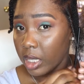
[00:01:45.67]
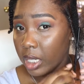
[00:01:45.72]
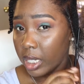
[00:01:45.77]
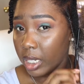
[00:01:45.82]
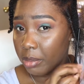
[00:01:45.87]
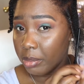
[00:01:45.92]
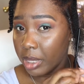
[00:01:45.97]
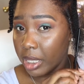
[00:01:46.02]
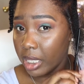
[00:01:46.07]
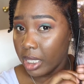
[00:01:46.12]

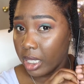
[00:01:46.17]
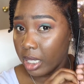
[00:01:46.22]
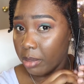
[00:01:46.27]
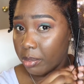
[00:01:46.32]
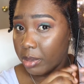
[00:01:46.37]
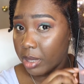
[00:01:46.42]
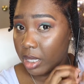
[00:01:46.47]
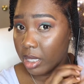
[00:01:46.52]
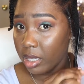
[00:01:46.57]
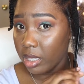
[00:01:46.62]
And I'm going to
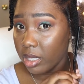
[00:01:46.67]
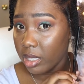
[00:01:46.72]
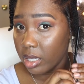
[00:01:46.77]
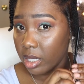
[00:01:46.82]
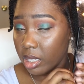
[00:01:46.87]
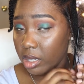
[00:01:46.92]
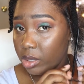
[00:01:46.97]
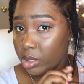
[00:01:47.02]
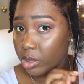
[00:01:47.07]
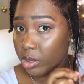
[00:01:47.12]
keep these
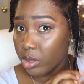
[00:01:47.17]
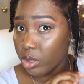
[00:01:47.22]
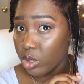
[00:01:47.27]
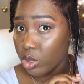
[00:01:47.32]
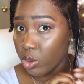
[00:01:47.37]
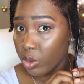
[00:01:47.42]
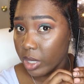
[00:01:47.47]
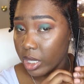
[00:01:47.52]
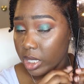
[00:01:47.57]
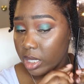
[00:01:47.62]
little
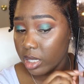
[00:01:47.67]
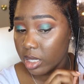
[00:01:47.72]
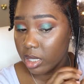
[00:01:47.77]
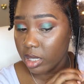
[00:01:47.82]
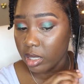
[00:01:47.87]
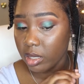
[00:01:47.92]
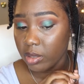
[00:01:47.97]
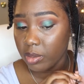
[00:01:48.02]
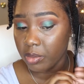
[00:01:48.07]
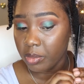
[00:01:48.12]

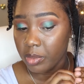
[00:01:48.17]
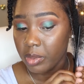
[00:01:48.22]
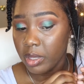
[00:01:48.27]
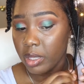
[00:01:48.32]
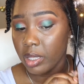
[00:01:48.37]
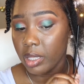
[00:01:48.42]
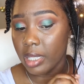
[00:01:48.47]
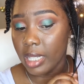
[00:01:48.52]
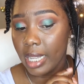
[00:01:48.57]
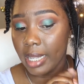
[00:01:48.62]
twists,
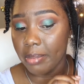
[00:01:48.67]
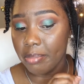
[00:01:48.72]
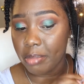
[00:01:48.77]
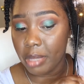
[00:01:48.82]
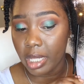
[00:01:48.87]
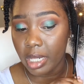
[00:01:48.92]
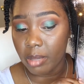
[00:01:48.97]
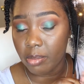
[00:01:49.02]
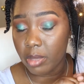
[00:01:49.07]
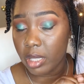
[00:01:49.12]
like
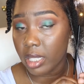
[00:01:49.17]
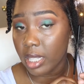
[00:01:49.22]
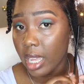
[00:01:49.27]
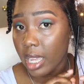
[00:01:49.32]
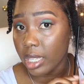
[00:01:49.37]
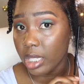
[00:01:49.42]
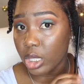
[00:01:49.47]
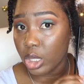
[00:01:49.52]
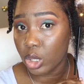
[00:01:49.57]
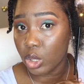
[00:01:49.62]

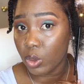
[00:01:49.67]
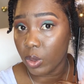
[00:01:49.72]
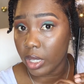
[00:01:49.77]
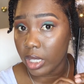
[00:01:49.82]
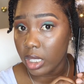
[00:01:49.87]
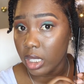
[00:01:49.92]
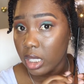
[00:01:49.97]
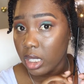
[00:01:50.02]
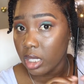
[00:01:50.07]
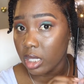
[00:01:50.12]
medium-sized
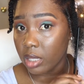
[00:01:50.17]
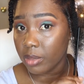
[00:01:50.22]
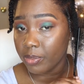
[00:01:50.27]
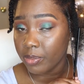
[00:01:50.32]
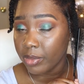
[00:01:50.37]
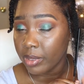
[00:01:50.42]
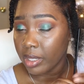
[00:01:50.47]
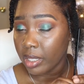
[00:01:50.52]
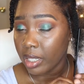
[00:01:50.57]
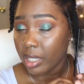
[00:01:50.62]
twists,
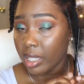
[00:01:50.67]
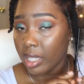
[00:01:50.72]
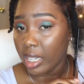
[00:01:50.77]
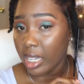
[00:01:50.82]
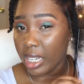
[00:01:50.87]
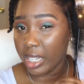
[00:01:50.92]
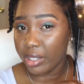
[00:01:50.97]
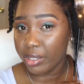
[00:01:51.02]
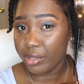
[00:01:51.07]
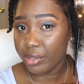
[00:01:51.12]

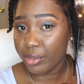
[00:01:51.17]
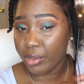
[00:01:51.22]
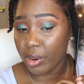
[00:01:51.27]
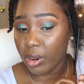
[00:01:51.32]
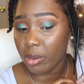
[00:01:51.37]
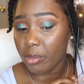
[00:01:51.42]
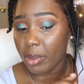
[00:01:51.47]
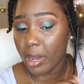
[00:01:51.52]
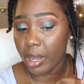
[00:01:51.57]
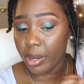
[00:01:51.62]
in
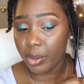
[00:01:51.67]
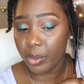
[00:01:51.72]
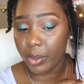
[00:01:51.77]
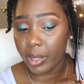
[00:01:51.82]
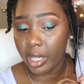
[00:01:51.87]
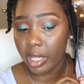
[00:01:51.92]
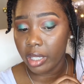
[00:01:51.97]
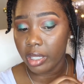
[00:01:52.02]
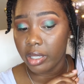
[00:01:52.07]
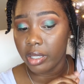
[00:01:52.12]
for about a
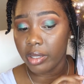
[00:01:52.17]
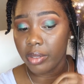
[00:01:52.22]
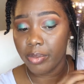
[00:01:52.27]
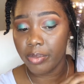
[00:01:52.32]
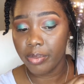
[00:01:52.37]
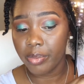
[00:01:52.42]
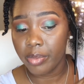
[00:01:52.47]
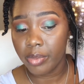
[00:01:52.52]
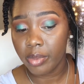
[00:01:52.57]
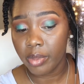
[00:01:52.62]
week.
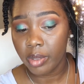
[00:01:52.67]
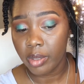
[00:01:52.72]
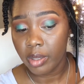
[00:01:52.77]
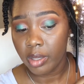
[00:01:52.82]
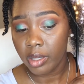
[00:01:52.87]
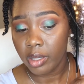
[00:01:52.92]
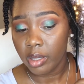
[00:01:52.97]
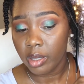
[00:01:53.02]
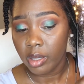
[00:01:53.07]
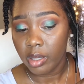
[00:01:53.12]

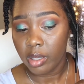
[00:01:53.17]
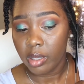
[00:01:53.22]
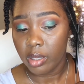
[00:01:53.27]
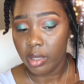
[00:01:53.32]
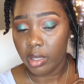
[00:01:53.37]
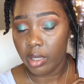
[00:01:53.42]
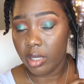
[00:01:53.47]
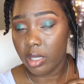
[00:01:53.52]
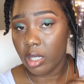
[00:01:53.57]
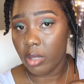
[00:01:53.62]

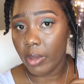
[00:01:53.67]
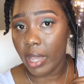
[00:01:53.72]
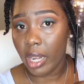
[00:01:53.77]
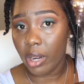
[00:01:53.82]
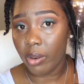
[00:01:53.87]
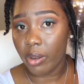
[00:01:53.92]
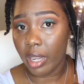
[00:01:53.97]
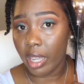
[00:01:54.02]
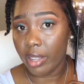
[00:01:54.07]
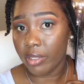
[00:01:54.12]
This way I
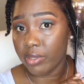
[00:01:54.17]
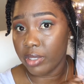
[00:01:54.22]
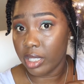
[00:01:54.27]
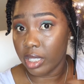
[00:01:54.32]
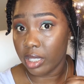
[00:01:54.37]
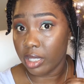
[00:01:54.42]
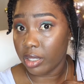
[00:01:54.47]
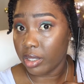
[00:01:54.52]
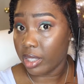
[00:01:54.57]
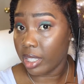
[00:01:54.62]
don't have
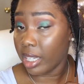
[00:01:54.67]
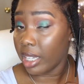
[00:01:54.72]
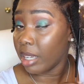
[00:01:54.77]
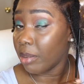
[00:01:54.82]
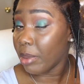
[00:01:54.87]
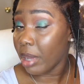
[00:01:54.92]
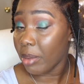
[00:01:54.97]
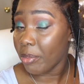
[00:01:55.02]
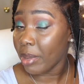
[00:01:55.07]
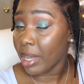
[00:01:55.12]
to think
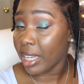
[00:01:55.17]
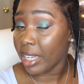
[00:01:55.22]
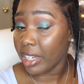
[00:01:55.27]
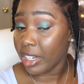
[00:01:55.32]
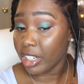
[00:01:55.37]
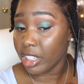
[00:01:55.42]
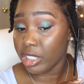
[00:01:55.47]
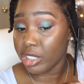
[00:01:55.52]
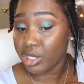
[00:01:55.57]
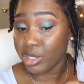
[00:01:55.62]
about my
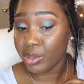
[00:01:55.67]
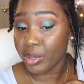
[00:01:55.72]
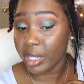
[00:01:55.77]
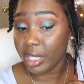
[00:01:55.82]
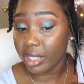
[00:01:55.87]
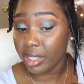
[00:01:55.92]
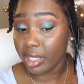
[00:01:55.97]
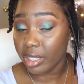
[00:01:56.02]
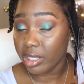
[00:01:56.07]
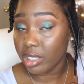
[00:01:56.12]
hair, do
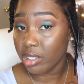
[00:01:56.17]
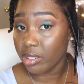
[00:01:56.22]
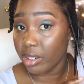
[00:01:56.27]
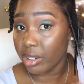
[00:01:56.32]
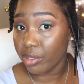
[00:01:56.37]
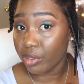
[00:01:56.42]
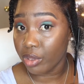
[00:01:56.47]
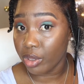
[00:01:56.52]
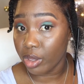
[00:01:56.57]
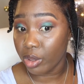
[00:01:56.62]
anything to
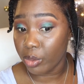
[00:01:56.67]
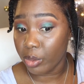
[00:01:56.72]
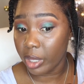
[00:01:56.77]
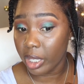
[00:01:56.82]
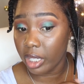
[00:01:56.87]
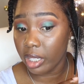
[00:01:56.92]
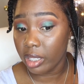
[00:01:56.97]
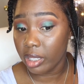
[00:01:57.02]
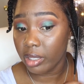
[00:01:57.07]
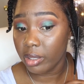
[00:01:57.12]
it for the
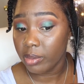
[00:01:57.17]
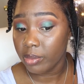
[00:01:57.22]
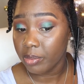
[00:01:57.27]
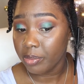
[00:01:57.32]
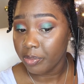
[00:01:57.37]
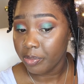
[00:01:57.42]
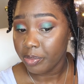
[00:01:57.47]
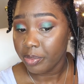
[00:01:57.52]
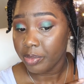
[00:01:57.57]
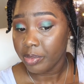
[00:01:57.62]
week.
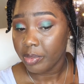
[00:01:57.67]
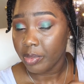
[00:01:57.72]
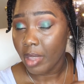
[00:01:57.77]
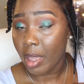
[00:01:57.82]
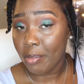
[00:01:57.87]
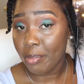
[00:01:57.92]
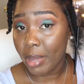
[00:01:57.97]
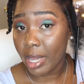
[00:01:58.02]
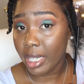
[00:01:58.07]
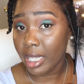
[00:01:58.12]

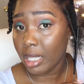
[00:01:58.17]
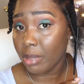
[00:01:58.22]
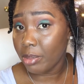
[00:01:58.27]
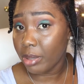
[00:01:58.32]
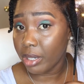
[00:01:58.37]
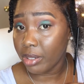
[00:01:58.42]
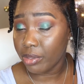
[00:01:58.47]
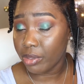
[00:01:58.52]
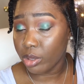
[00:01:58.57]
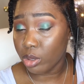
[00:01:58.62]
I might keep
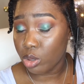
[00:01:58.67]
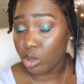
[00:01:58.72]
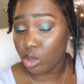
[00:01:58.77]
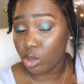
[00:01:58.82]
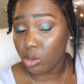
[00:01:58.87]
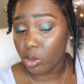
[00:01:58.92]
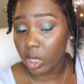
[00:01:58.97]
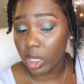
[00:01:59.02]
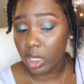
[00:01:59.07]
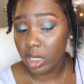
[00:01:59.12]
it in for
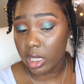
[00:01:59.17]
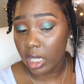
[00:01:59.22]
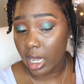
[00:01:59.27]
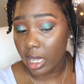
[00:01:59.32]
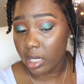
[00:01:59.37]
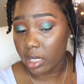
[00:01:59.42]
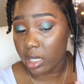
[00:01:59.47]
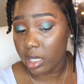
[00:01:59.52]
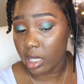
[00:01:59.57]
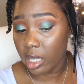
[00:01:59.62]
2 weeks.
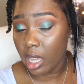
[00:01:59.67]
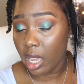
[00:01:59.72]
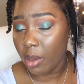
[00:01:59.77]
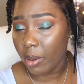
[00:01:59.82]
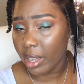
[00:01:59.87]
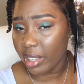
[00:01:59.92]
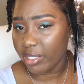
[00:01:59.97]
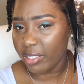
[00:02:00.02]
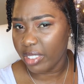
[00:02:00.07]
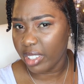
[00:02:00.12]
I'll see
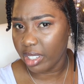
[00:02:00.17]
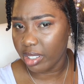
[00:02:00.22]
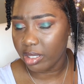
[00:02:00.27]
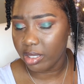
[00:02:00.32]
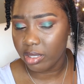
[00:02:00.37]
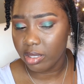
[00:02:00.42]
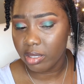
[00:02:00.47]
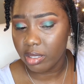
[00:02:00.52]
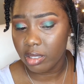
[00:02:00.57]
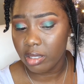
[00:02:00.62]
how I feel.